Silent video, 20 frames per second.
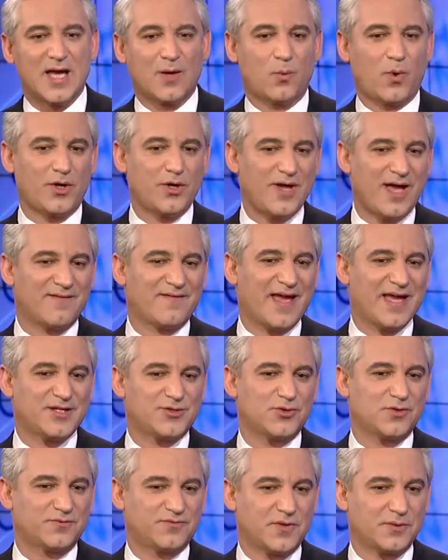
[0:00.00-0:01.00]
When you have
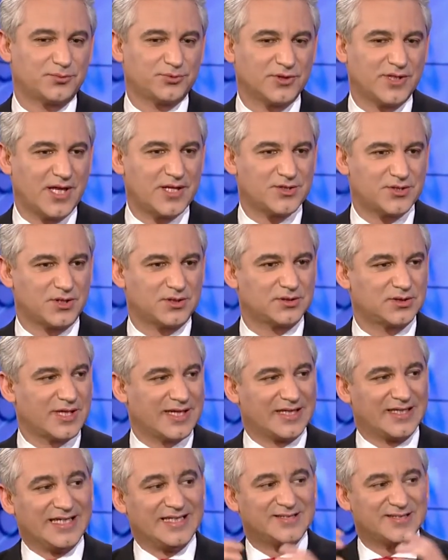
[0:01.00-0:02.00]
atrial fibrillation,
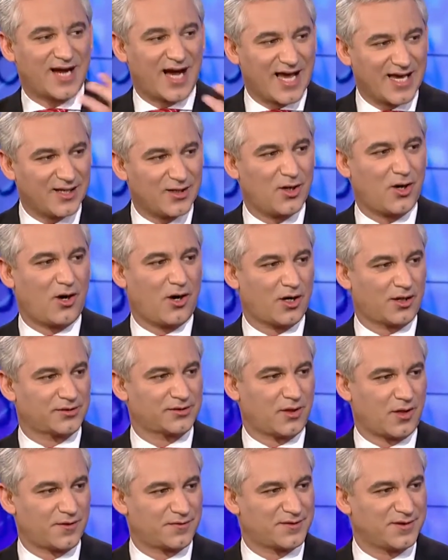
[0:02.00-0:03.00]
the entire heart
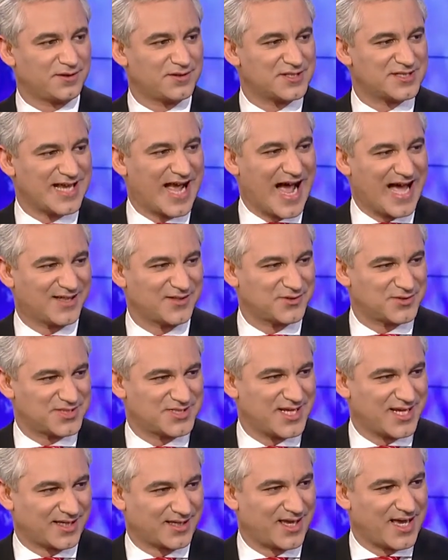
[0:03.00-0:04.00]
artery is out of
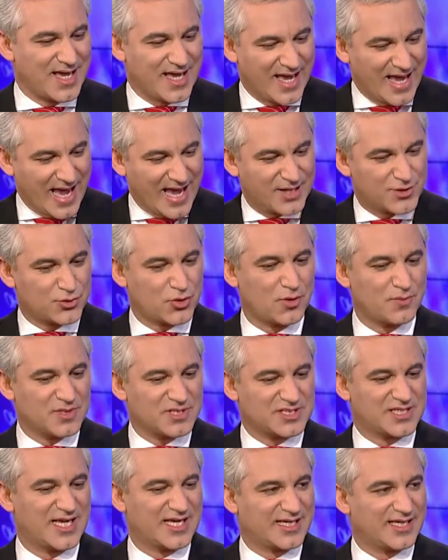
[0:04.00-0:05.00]
sync. Atrium is
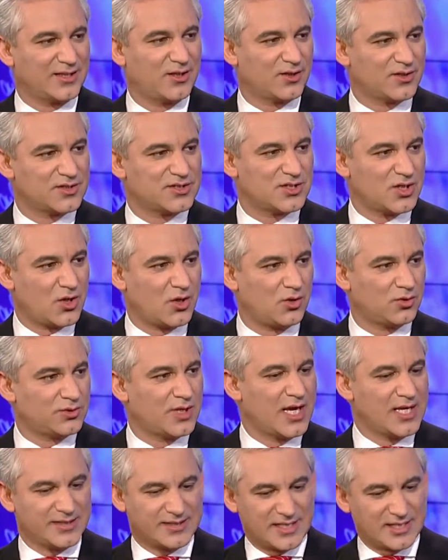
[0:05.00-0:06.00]
kicking on its own,
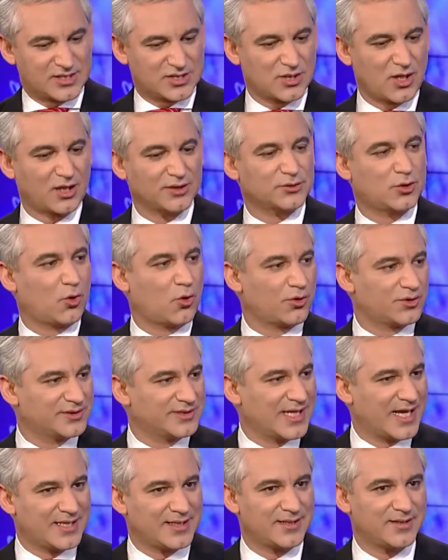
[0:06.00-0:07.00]
it's not
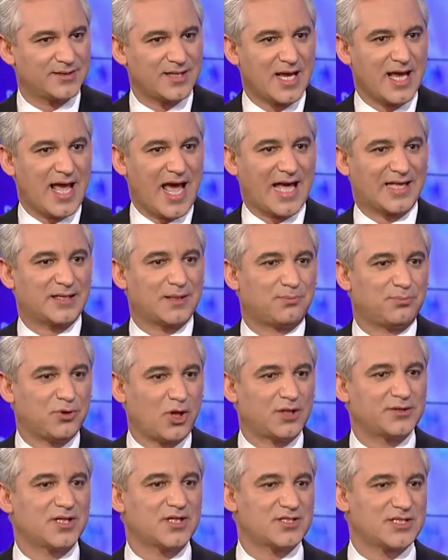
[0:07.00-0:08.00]
coordinated, and the
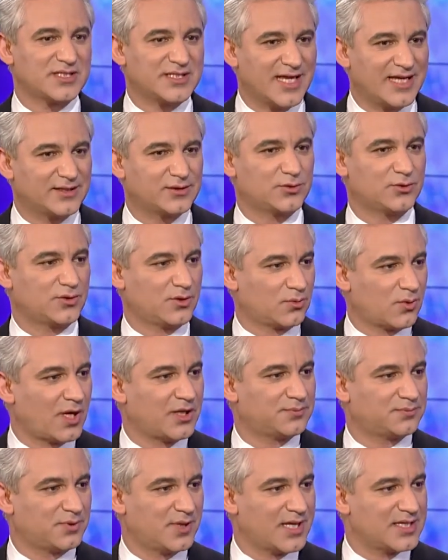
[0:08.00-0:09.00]
blood doesn't get to the
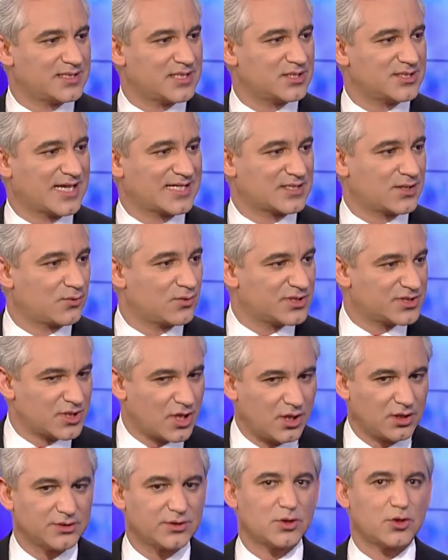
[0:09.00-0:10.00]
right places. As a
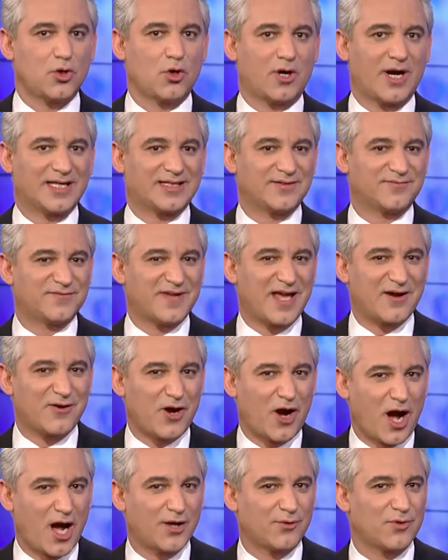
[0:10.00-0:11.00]
result, you are at a very
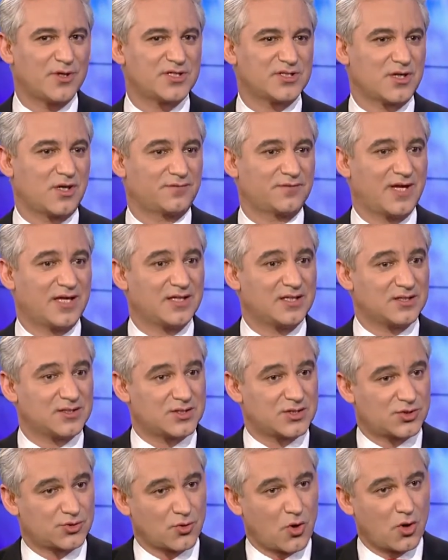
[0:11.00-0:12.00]
high risk of getting
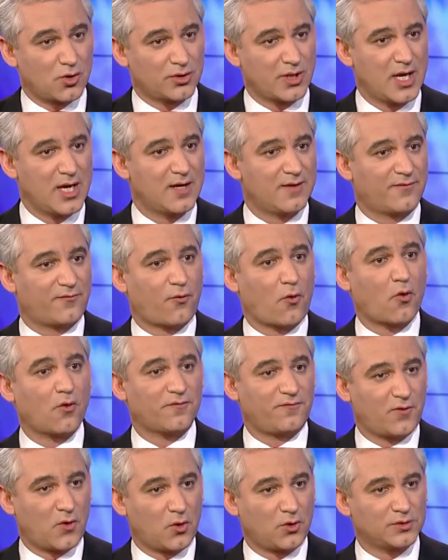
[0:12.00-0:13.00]
stroke,
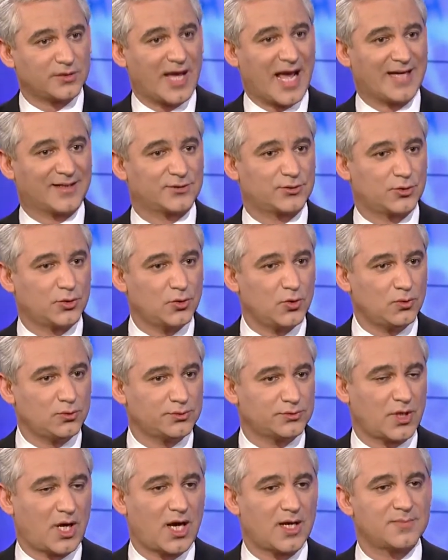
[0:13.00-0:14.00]
fourfold and 2
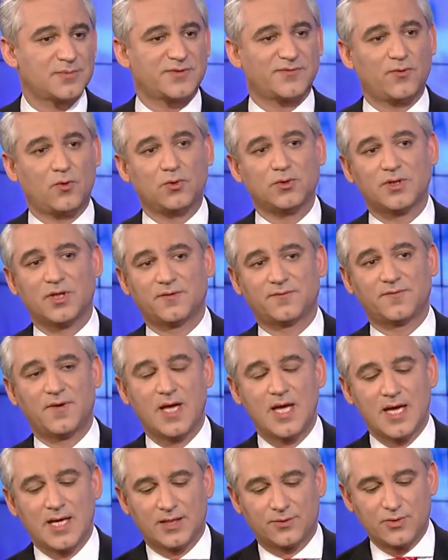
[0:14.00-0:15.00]
times fold of
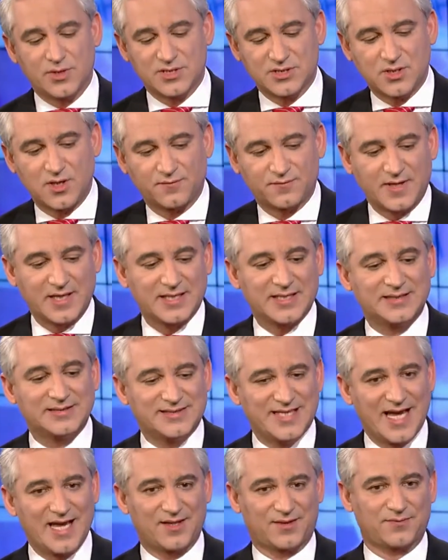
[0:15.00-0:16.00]
risk of getting
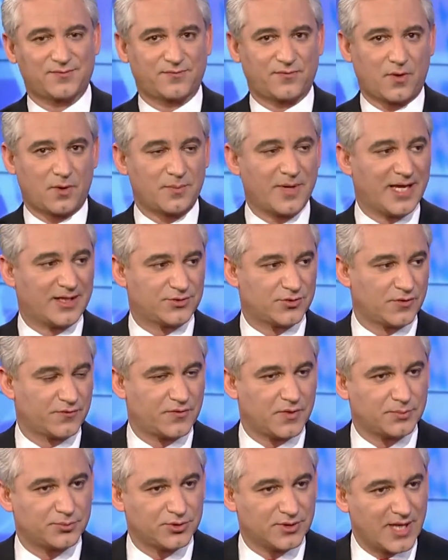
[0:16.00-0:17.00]
death from atrial
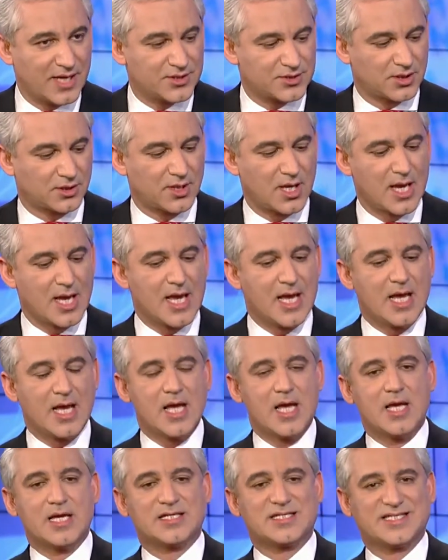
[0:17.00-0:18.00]
fibrillation.
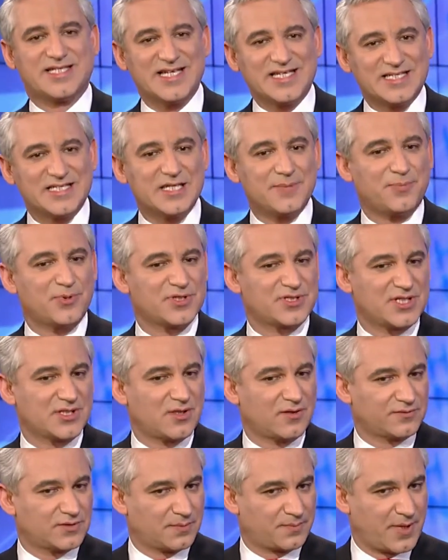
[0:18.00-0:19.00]
60%
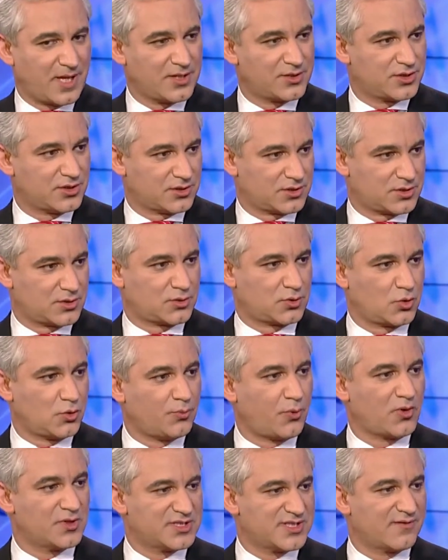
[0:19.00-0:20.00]
of the patients,
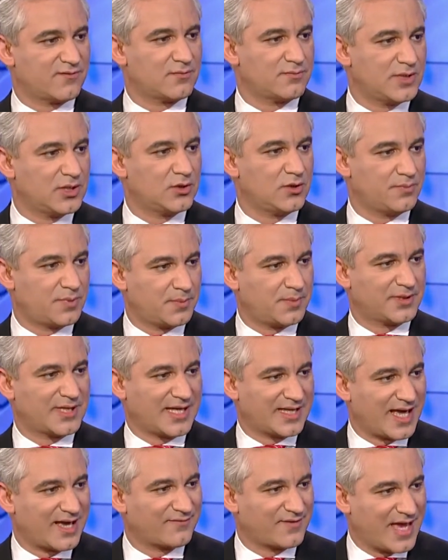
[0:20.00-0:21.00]
2.7 million people
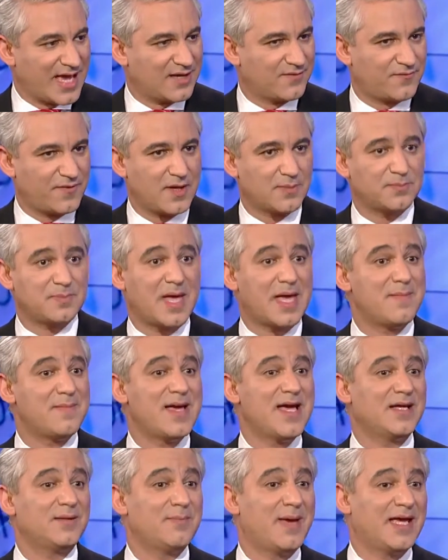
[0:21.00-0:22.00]
that have AFib,
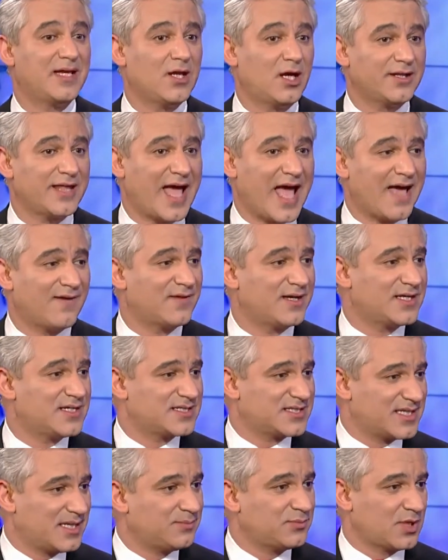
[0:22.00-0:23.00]
may not have any
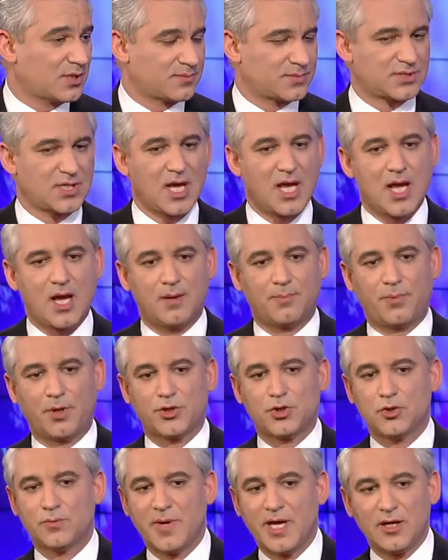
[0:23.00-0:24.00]
symptoms,
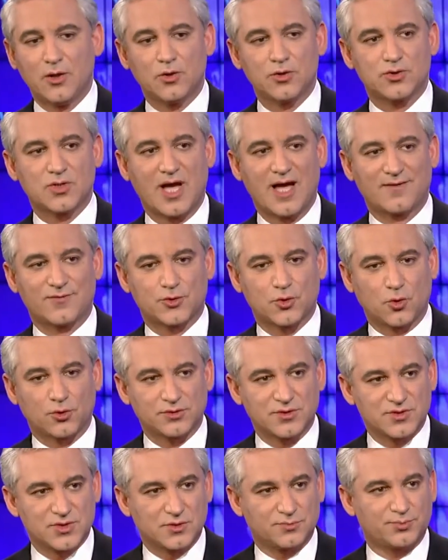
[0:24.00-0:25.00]
but you may also have
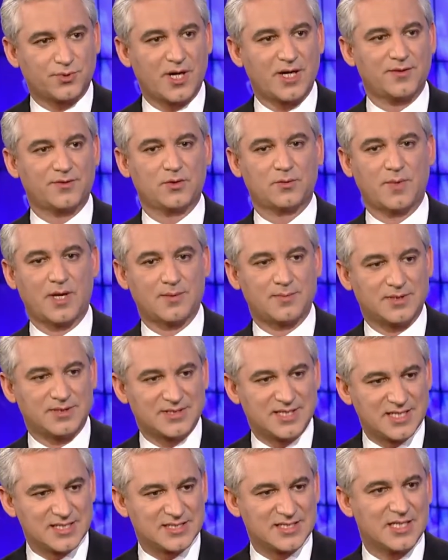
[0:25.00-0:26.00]
shortness of breath, you may be
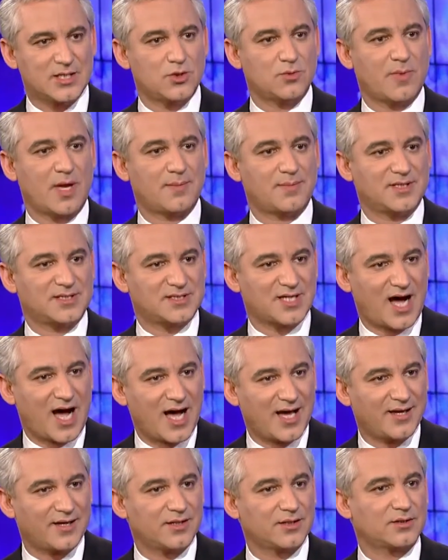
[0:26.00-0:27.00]
dizzy, you may be
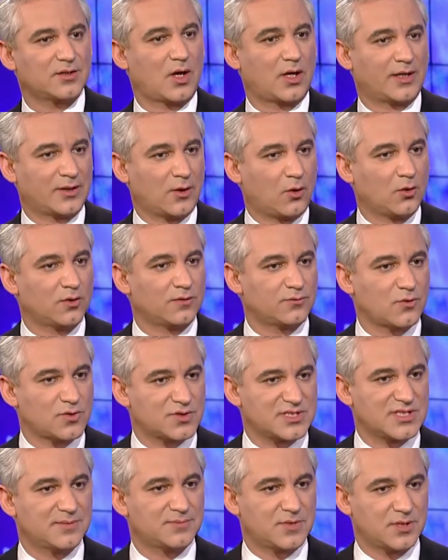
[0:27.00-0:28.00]
tired, and all of those
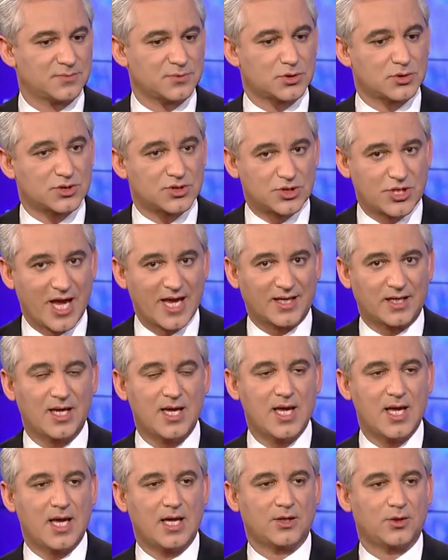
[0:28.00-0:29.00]
symptoms. Check
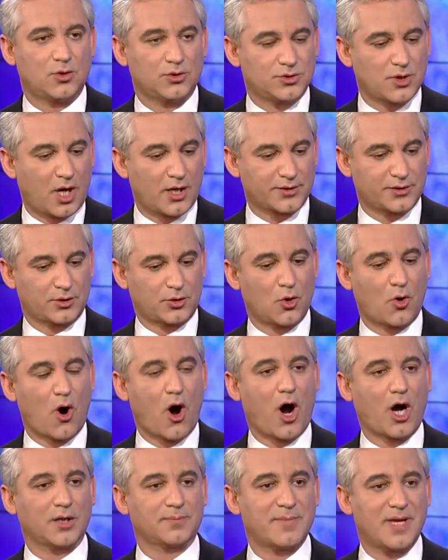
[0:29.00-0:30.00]
your doctor. Your
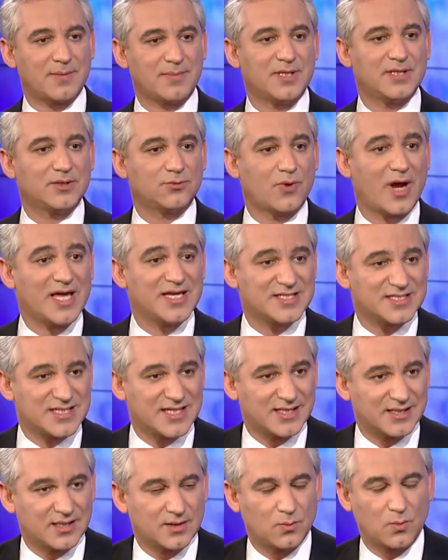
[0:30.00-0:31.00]
heart may be
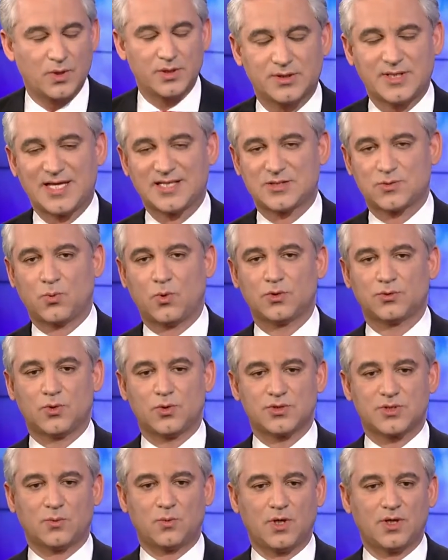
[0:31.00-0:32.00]
racing.
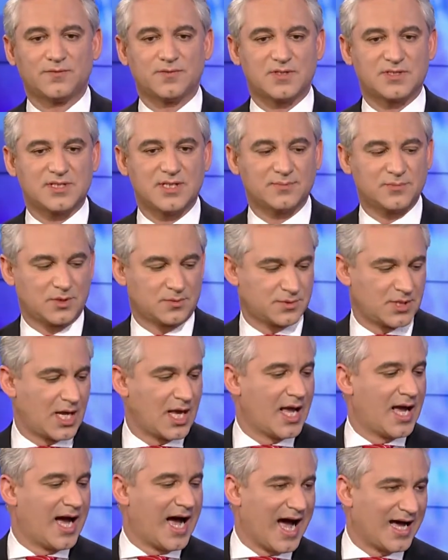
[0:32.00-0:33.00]
Those are one of the symptoms.
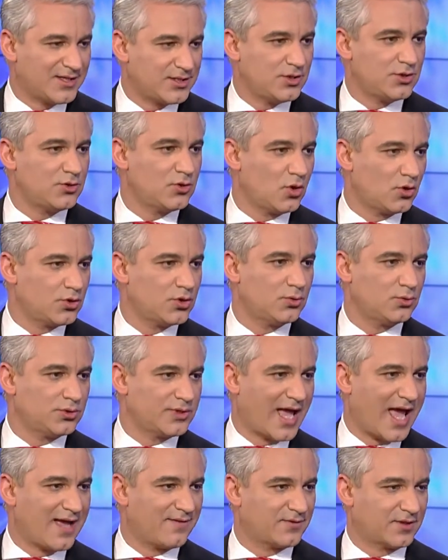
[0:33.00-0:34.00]
How do you know you would
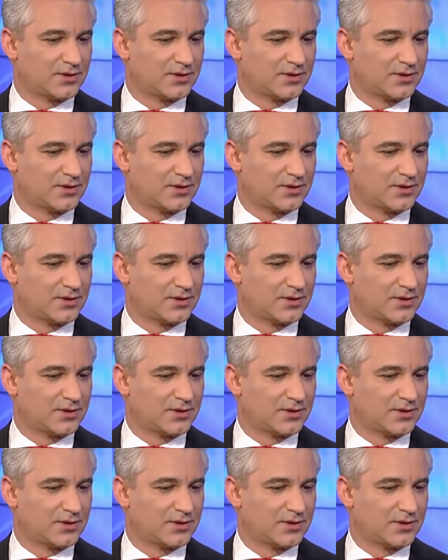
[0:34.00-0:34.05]
have